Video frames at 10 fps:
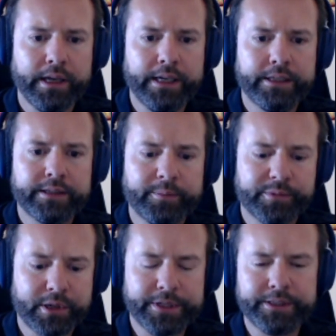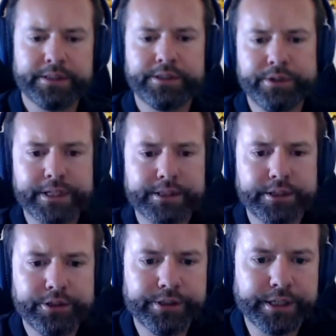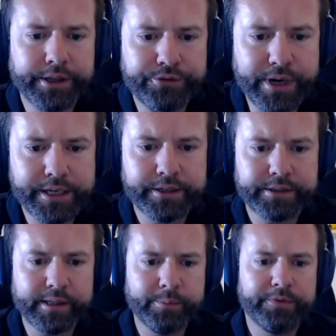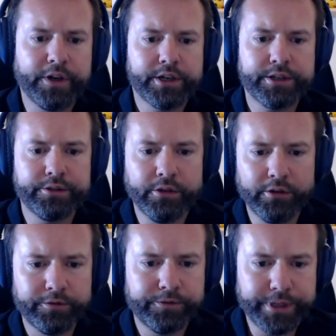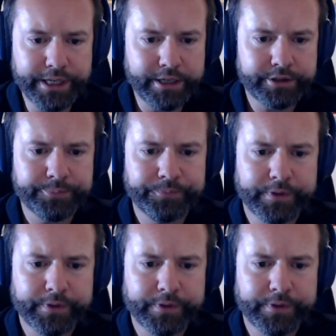and subscriptions is registered using the reg sub function of Redash.